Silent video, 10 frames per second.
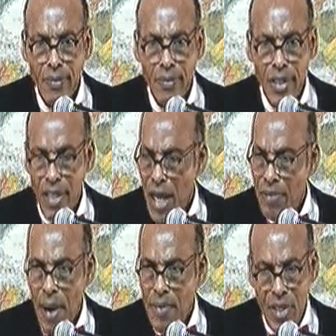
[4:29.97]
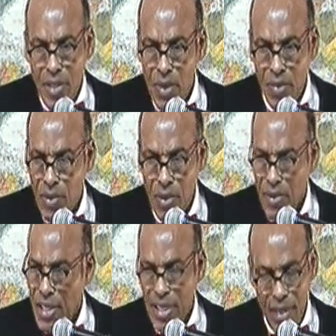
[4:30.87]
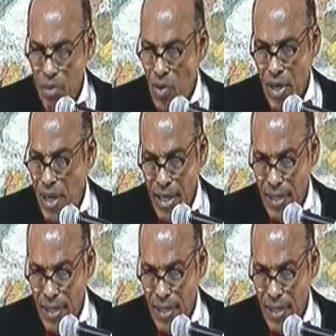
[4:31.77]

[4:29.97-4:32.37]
Because a lot of them say, no, we don't need anybody.